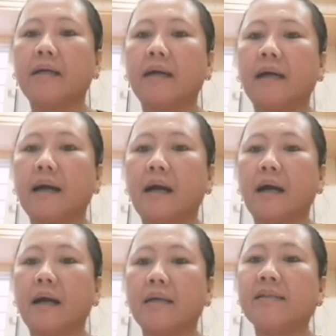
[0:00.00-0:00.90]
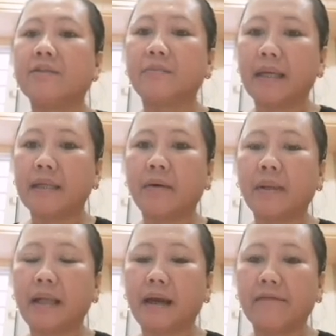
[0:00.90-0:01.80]
Kaya let's commit
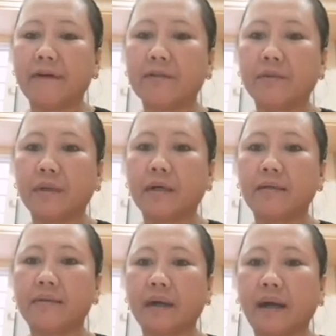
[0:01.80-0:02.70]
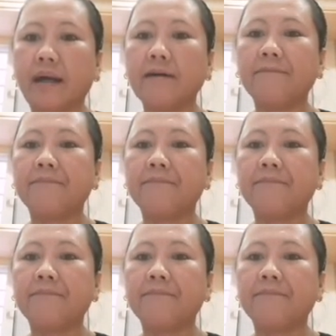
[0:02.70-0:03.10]
our life unto God, okay?